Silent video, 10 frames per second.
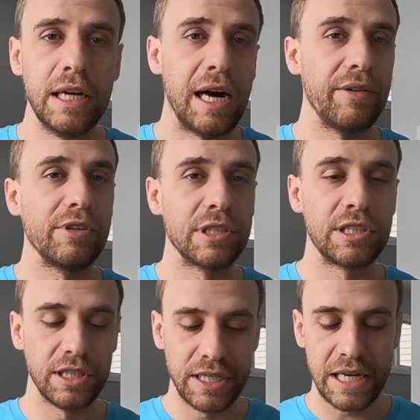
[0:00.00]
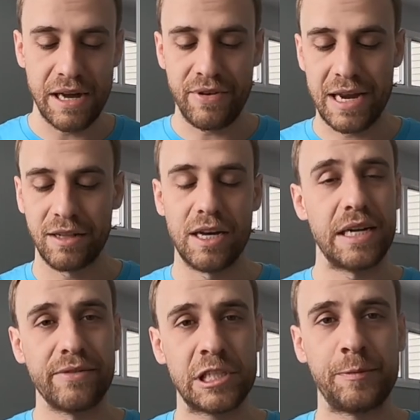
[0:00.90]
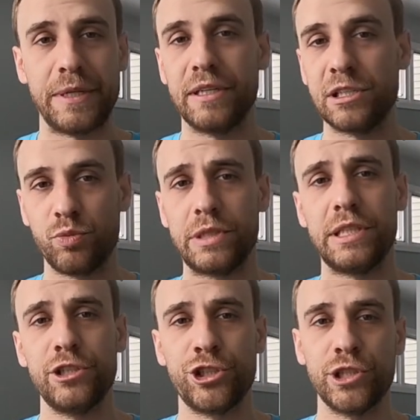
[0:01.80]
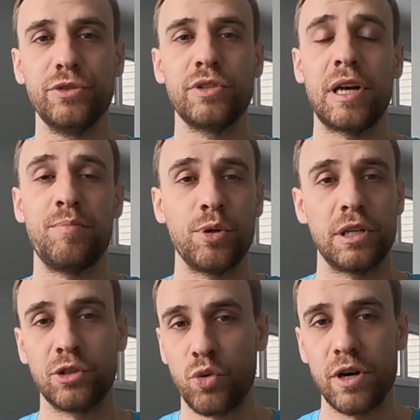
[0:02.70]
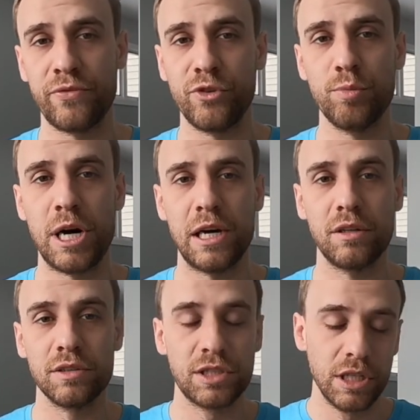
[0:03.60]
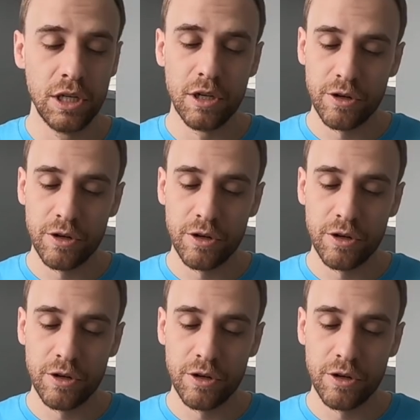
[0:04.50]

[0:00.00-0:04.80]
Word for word: Obviously, I've had a lot of experience with these shoes. I put on quite a few miles.